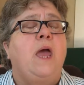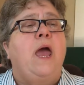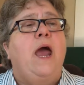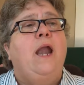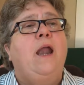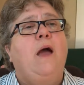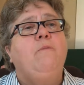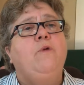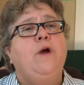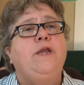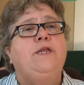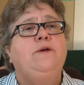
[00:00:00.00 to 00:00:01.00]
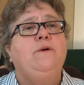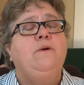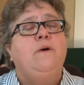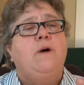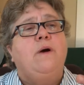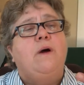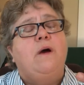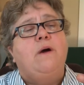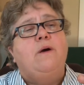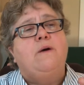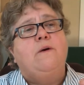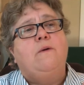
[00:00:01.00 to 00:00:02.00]
And I'm going to
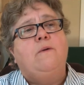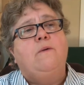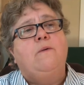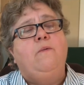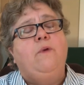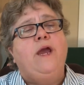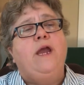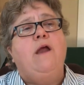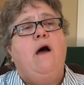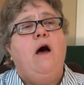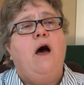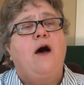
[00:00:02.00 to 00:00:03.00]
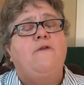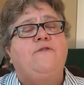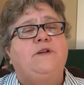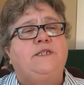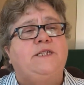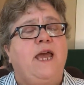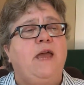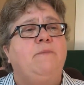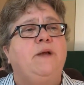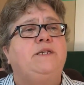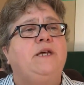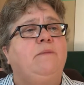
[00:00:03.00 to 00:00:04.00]
read off
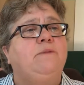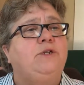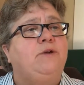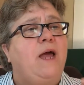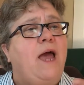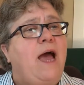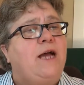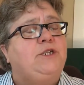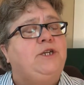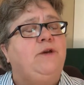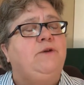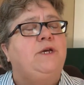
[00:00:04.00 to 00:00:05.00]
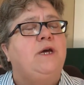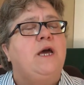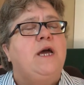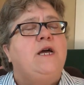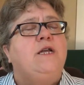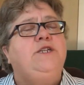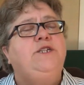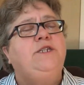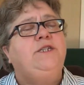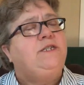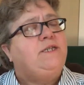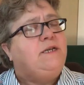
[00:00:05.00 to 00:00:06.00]
statements, and I'm just going to ask you to just
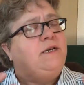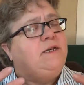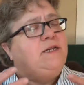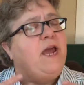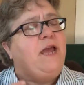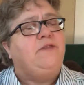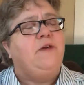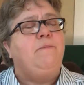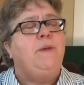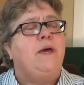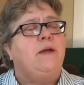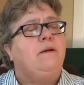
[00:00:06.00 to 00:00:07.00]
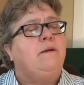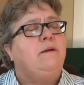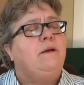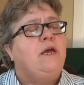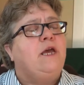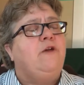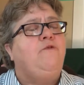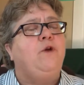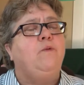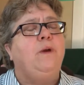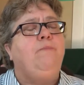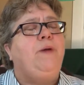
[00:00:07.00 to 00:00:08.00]
take them in. If you
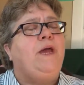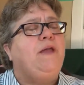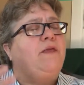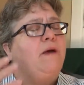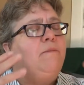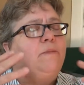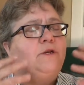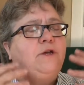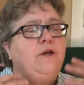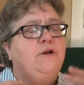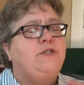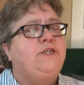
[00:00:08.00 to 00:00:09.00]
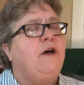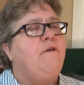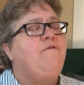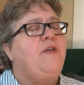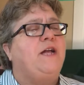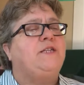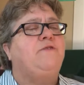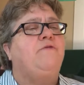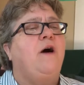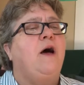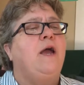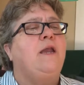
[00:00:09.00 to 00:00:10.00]
repeat them to yourself, that's
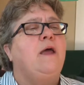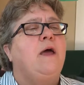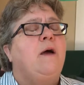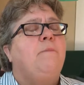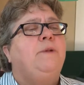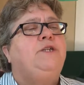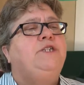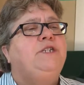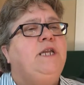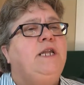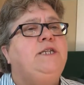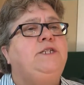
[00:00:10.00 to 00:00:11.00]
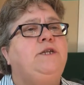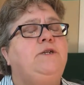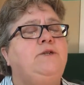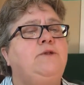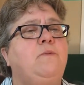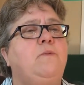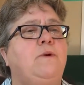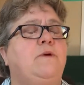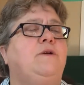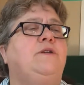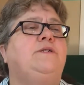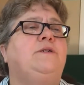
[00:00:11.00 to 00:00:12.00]
fine, but just listen to the
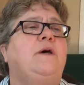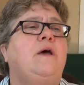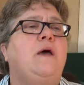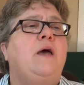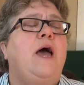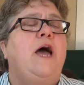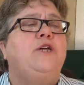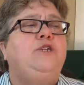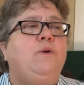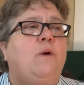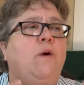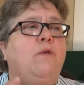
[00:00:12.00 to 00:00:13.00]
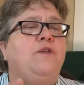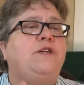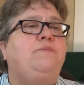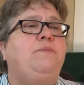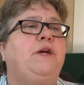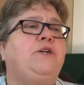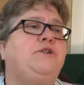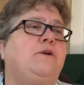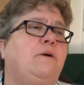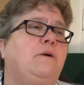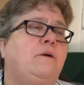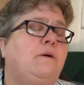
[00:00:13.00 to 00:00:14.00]
words as you hold this
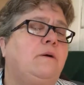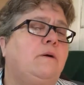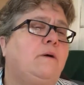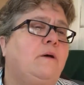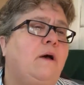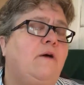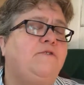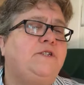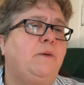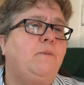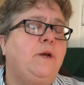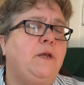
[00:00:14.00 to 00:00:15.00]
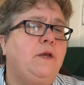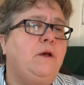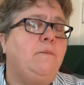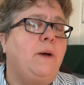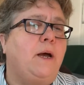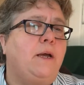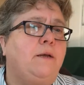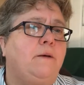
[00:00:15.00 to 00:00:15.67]
picture of someone in your mind.